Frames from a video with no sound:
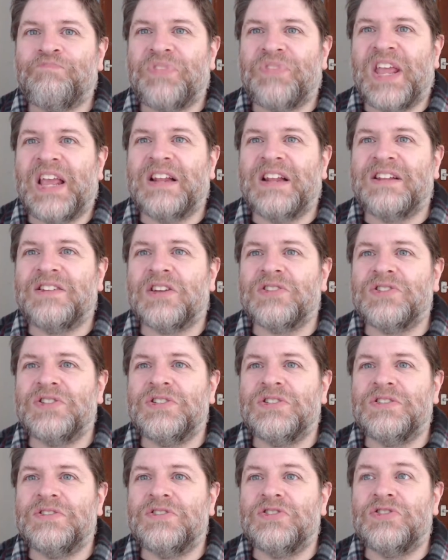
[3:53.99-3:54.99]
It doesn't
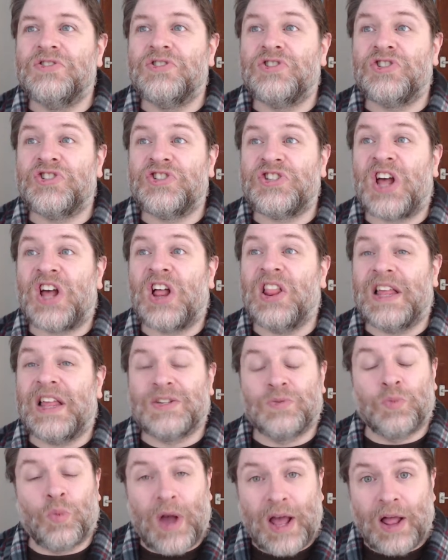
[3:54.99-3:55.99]
sell as
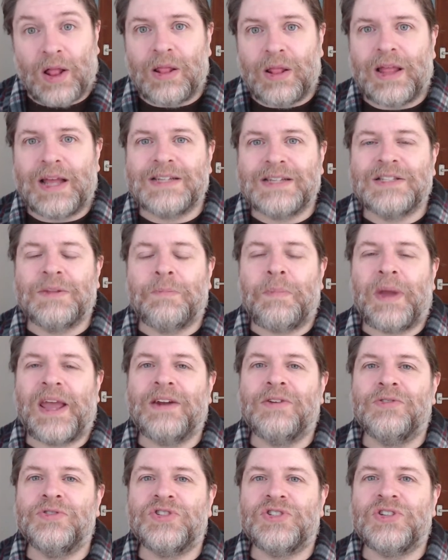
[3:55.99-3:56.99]
well as the
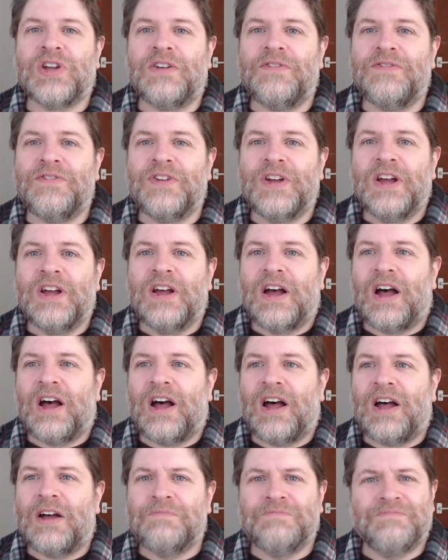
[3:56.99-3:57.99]
Panos stuff.
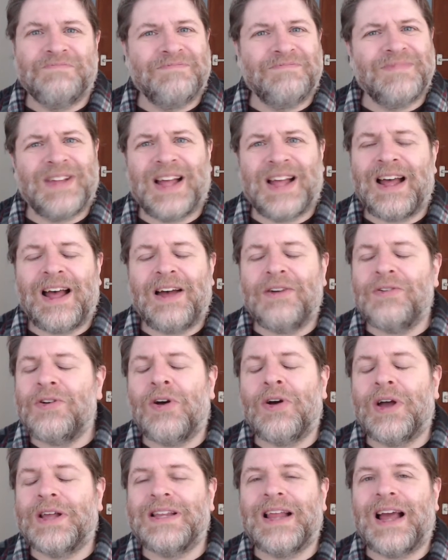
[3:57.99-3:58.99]
I don't know,
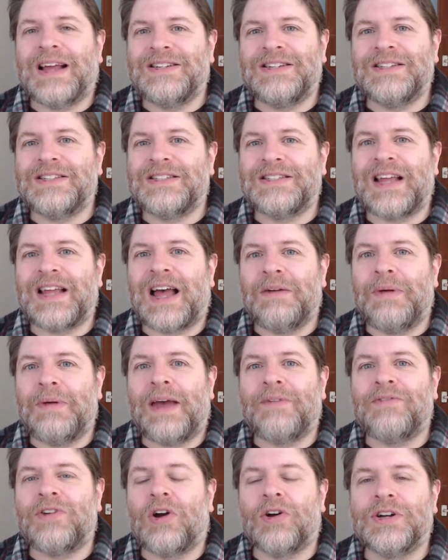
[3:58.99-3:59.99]
I'm
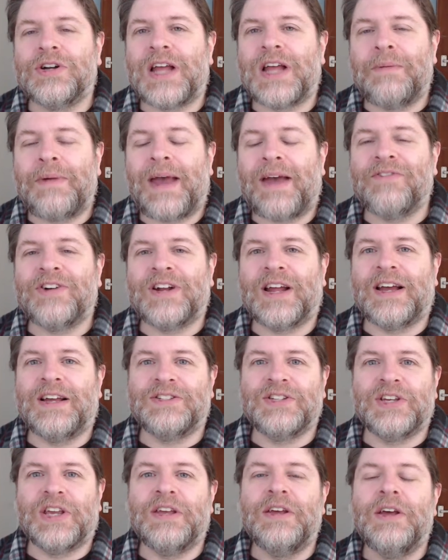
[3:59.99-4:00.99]
having a hard
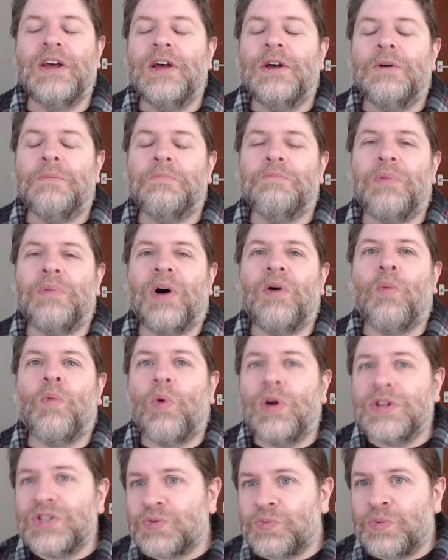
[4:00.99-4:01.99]
advertising it. But
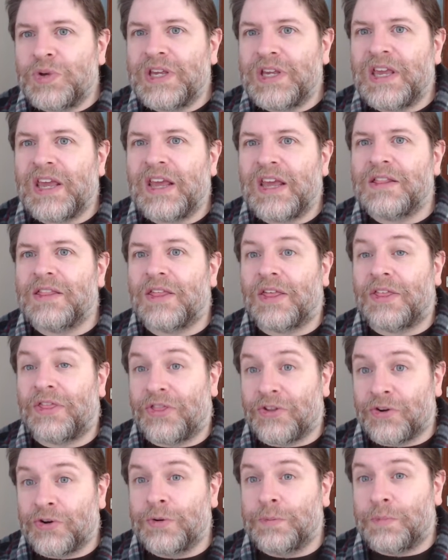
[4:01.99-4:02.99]
once we get the
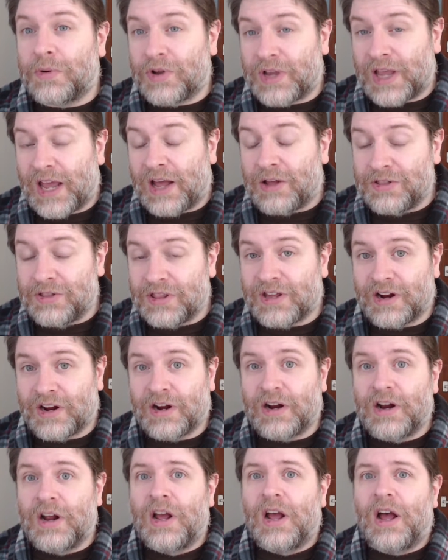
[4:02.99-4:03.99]
third book out there,
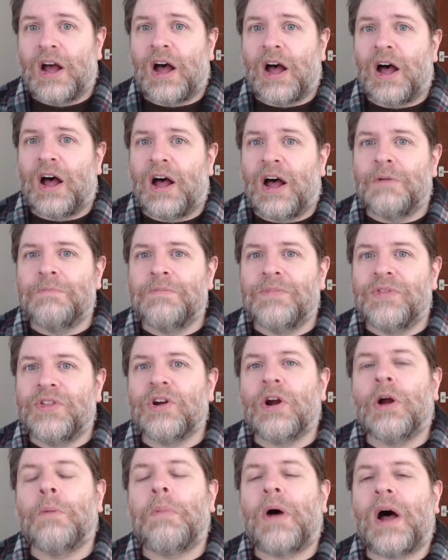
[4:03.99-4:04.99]
there
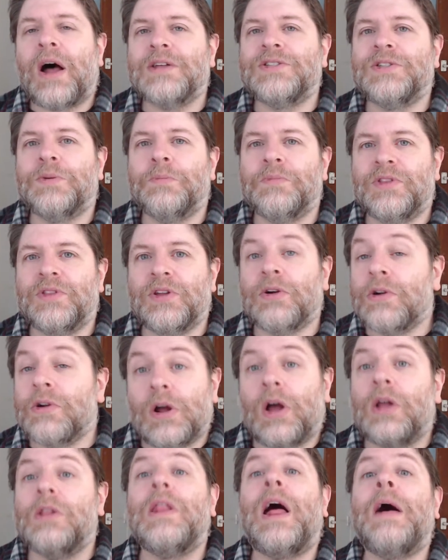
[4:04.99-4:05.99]
are
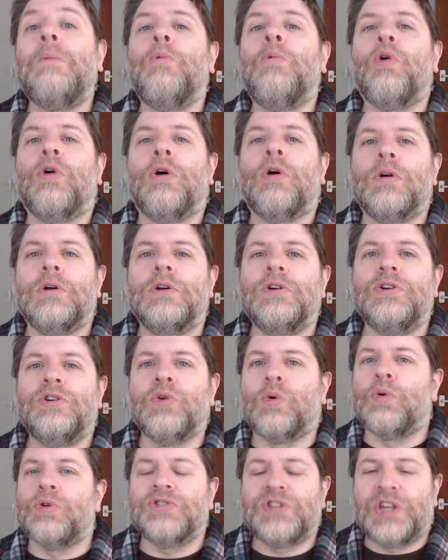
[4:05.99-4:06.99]
a lot more
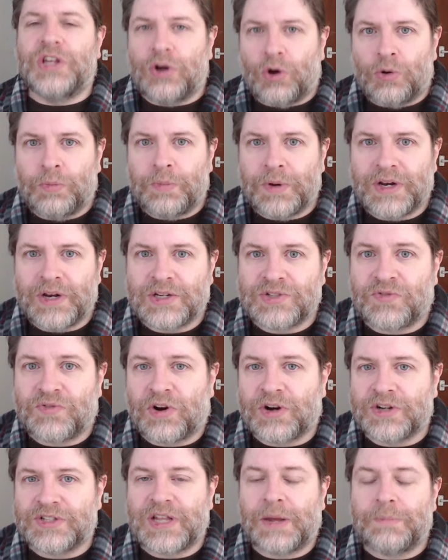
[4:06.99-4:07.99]
doors get opened as far
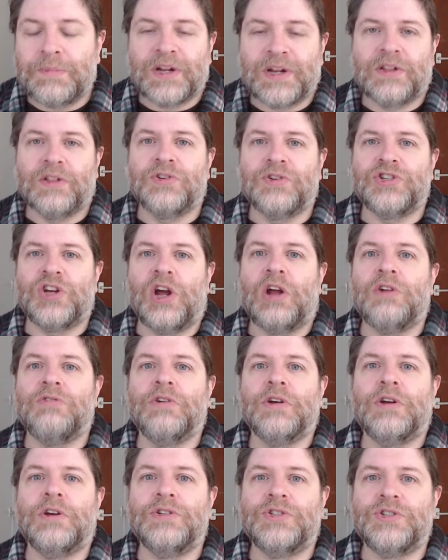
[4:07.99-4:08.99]
as that particular genre are
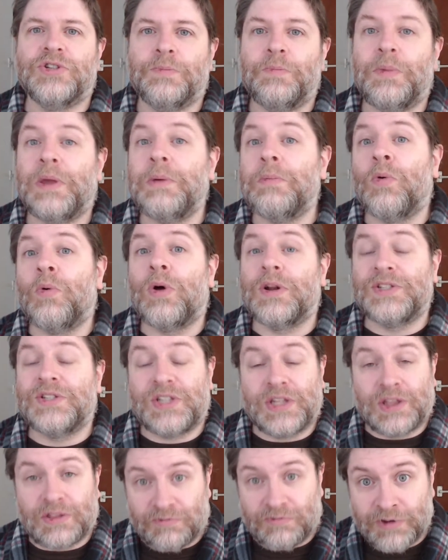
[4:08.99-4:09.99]
concerned. People want to
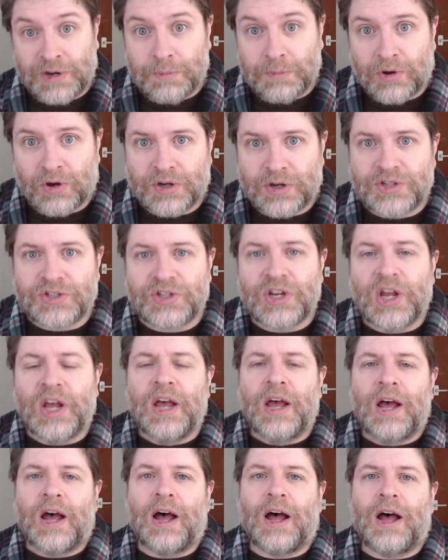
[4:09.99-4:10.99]
see 3 books,
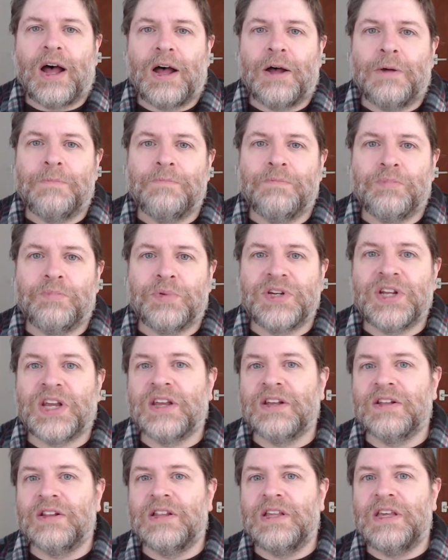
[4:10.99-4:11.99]

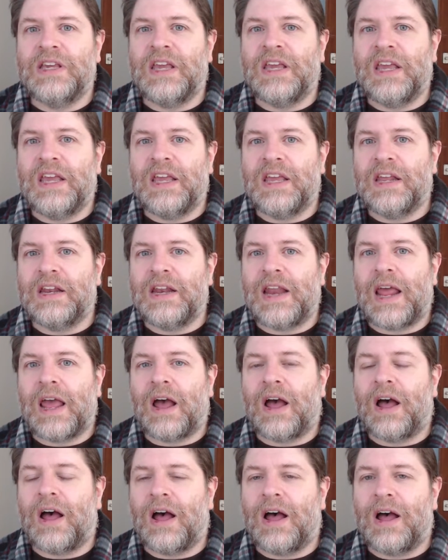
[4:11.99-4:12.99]
particularly in
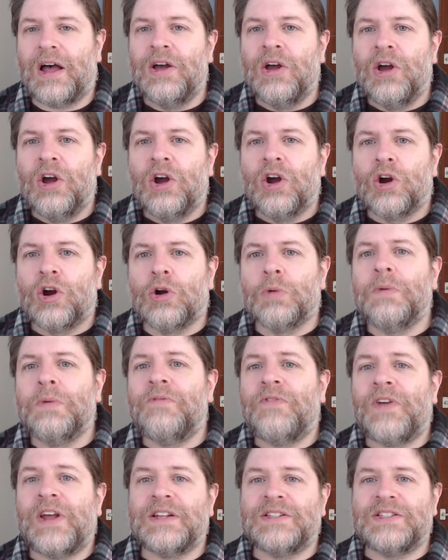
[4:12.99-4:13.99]
urban
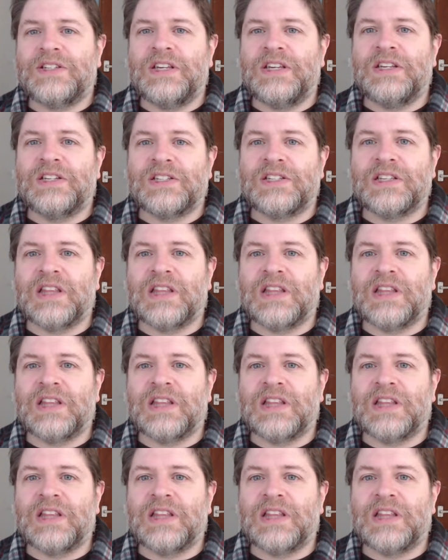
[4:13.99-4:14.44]
fantasy /